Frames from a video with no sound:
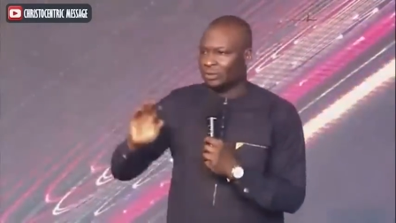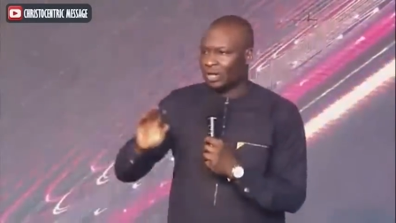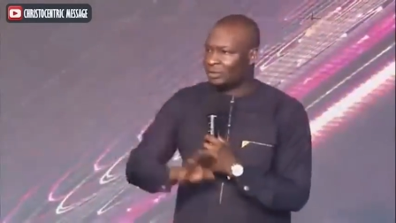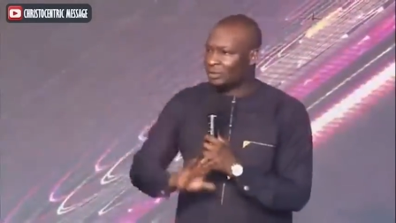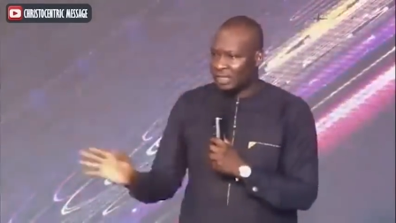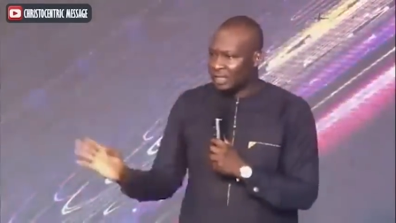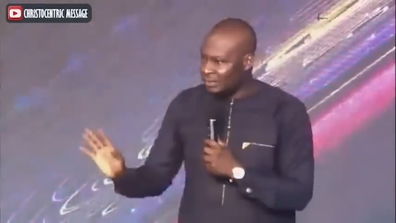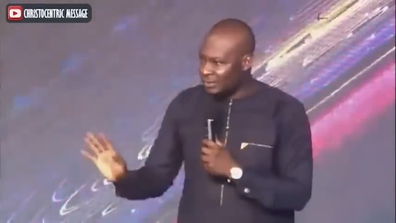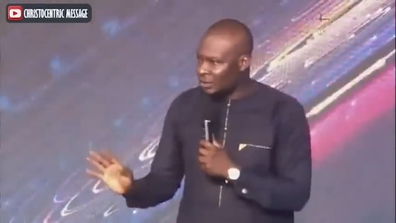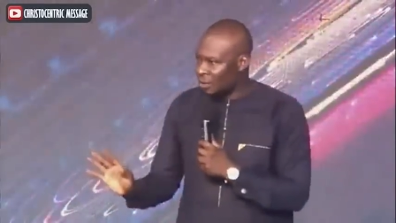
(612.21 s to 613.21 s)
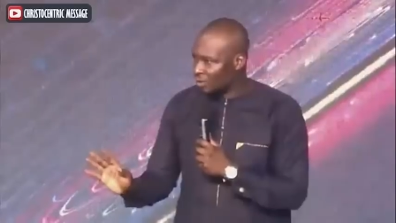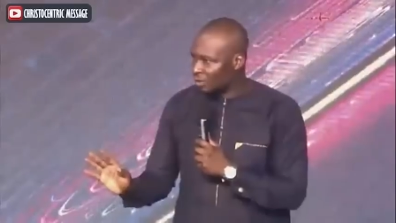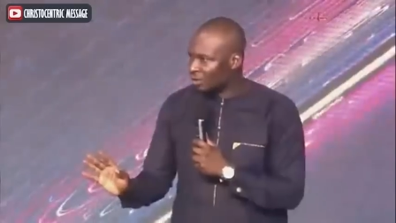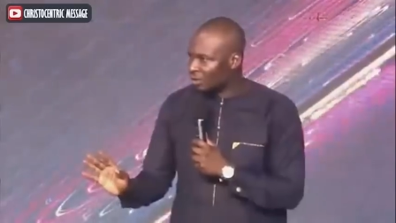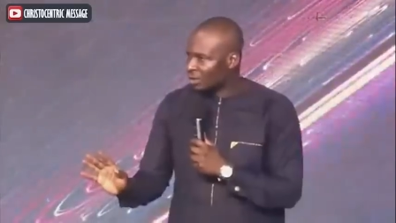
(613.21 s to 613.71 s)
And you think it's done.
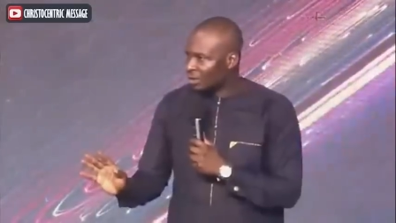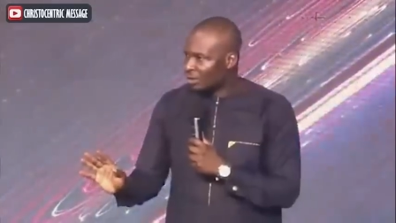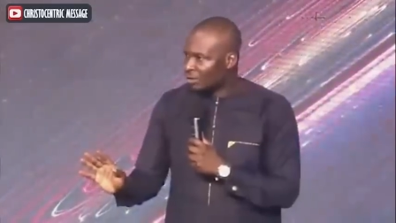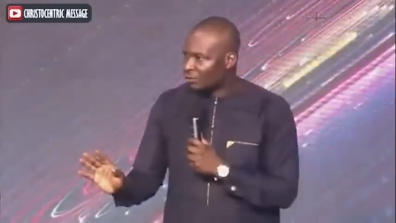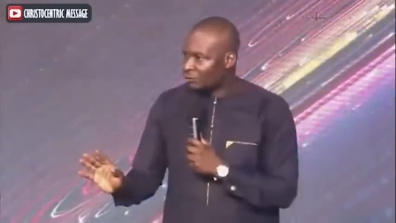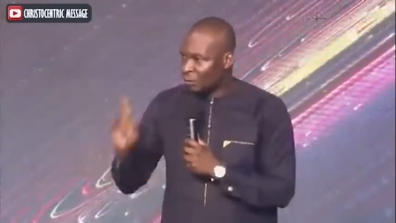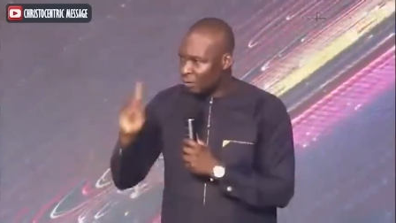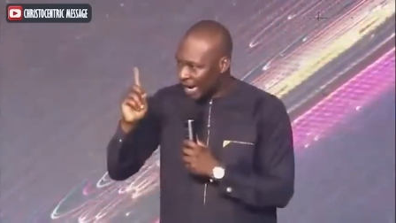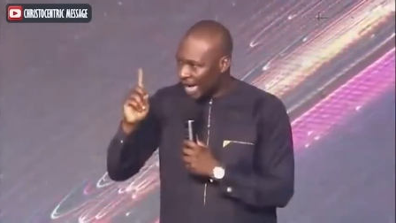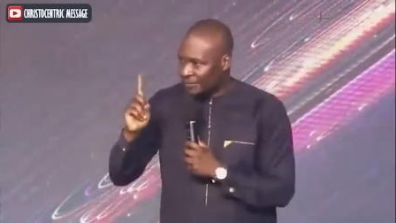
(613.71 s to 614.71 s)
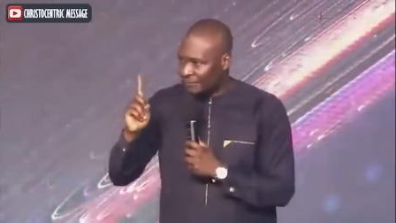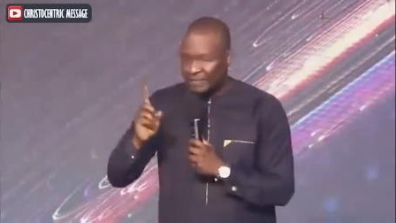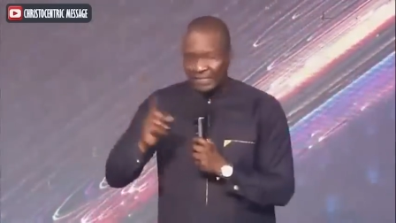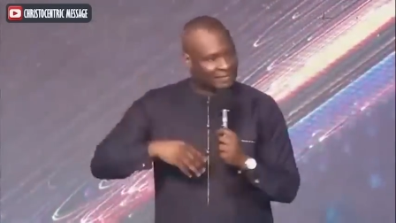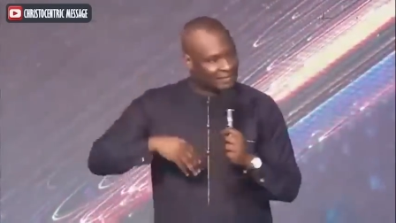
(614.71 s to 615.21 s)
For
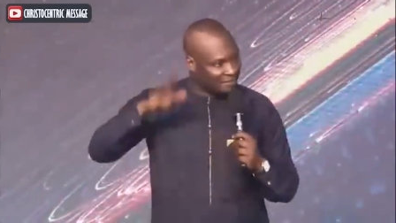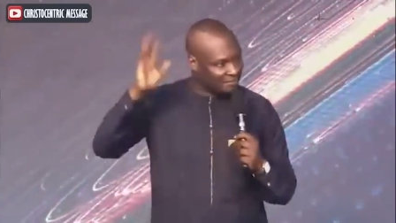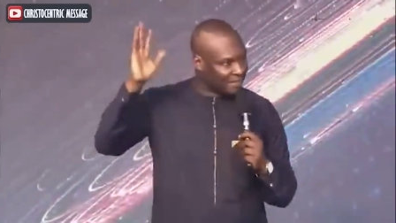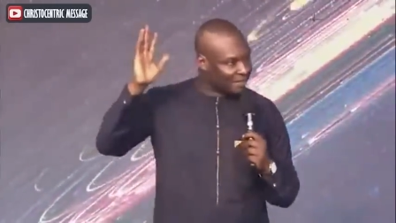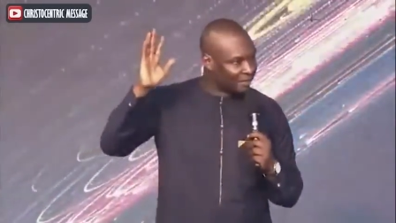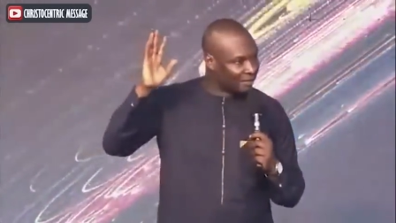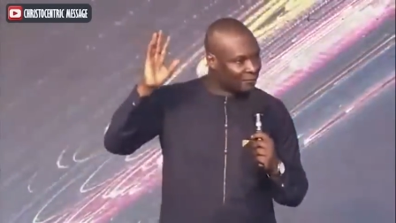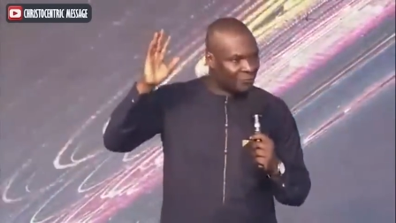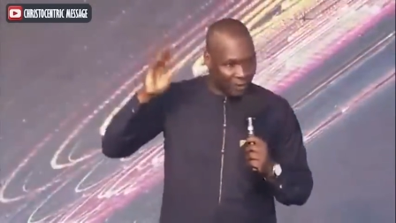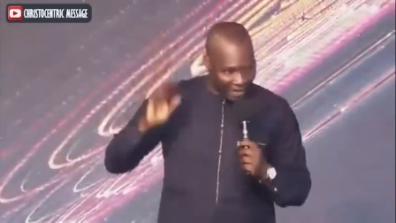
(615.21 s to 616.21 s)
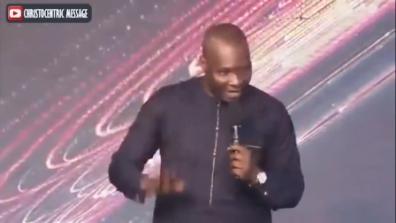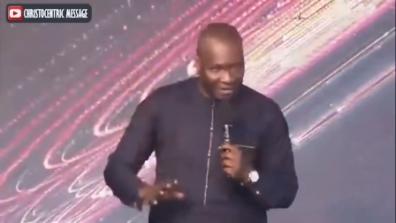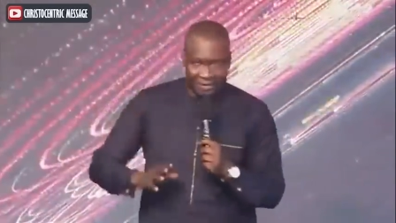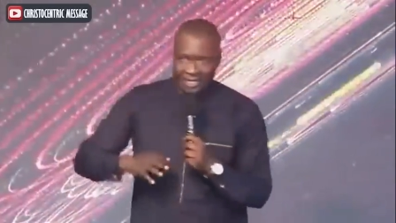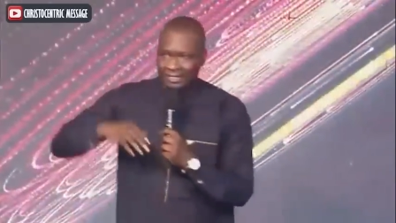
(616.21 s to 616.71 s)
life, same thing. For
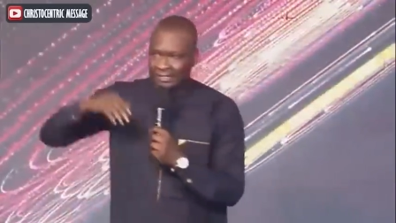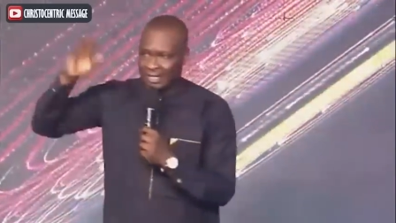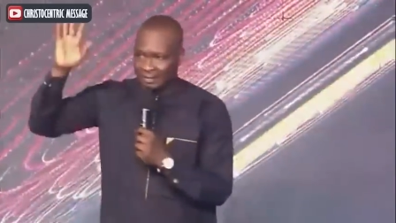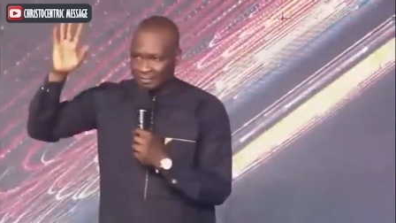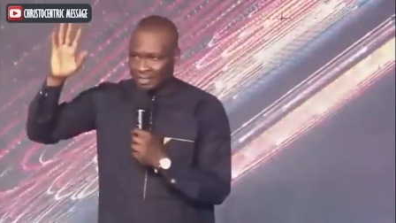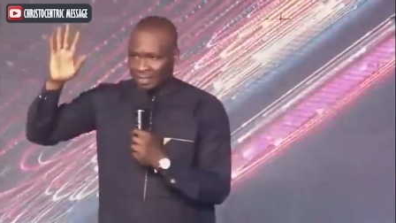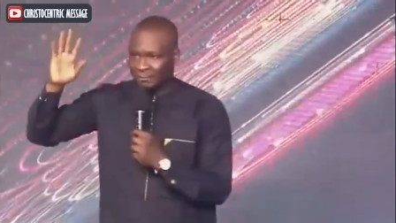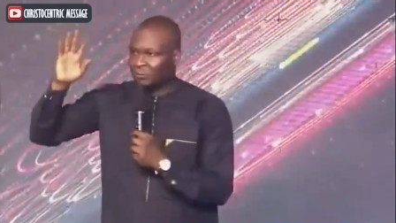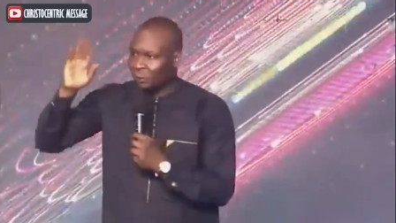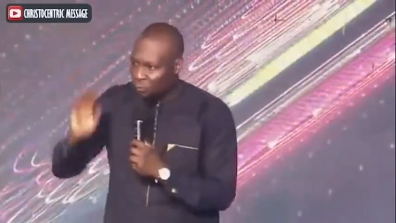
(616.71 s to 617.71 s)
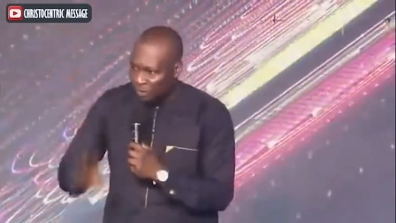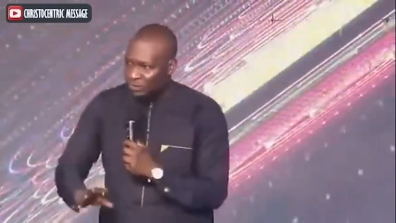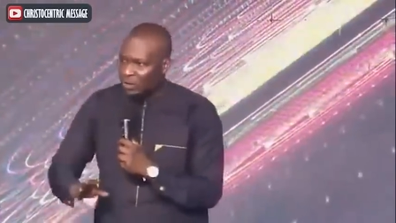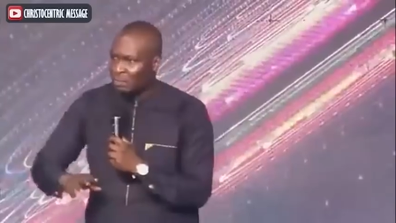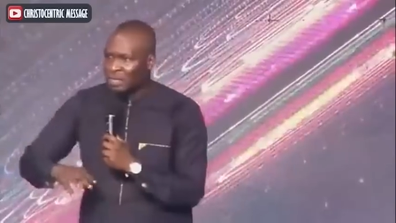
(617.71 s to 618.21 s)
health, same thing. For
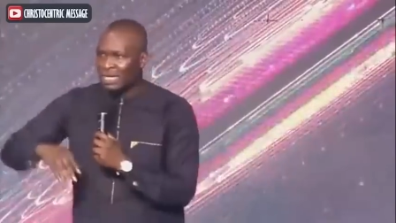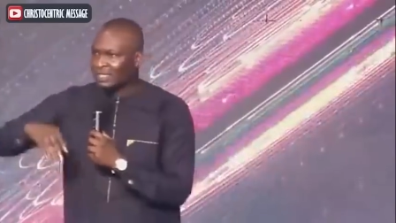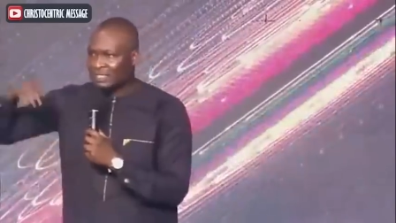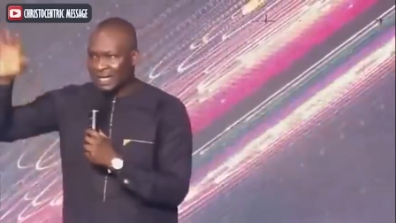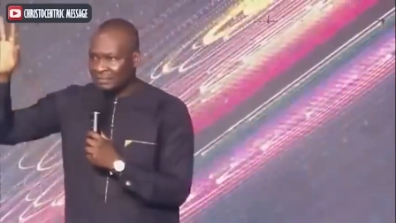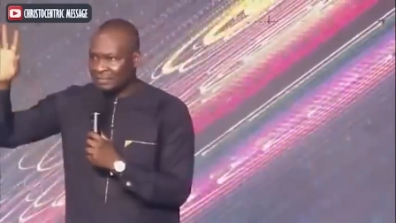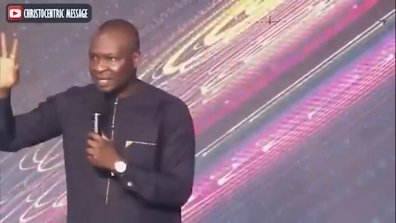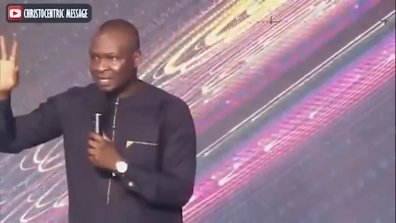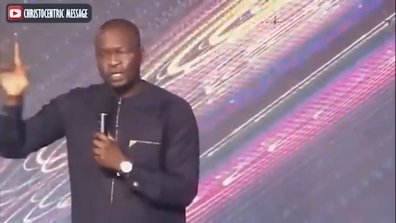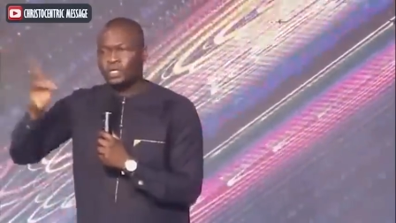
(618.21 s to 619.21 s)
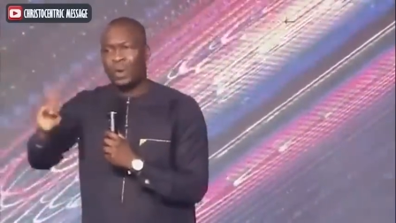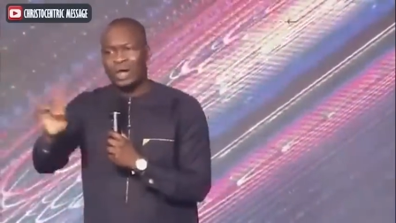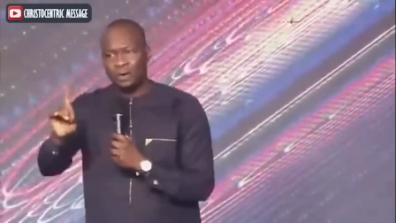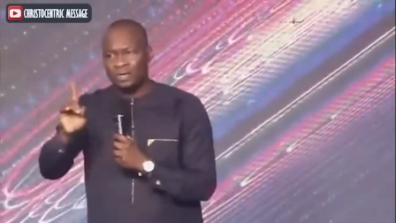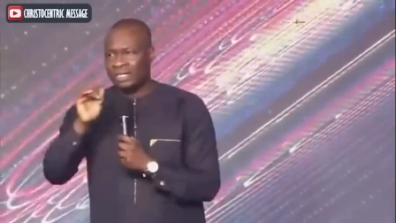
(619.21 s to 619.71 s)
wisdom, same thing. You are
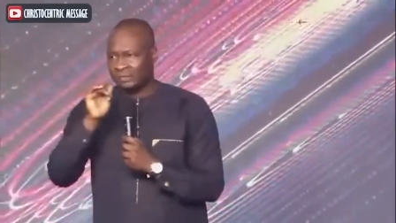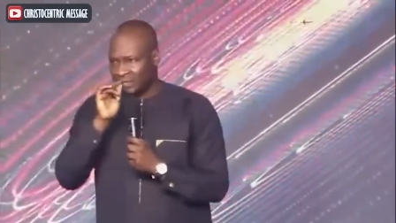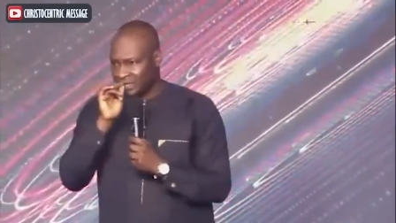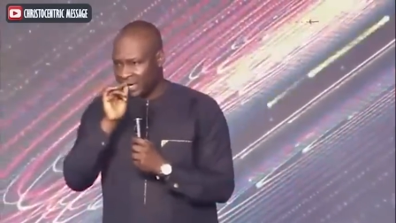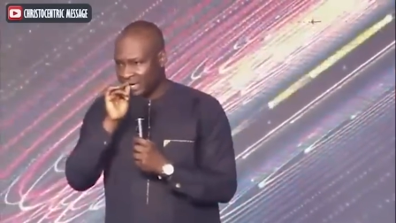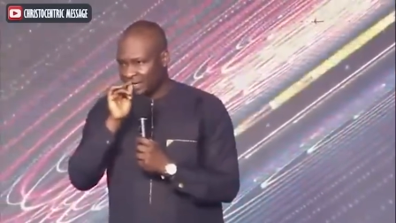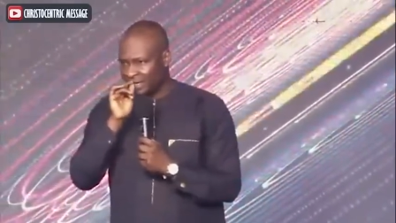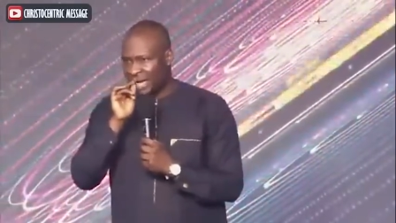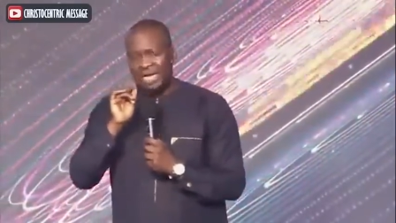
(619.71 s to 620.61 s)
not giving thanks.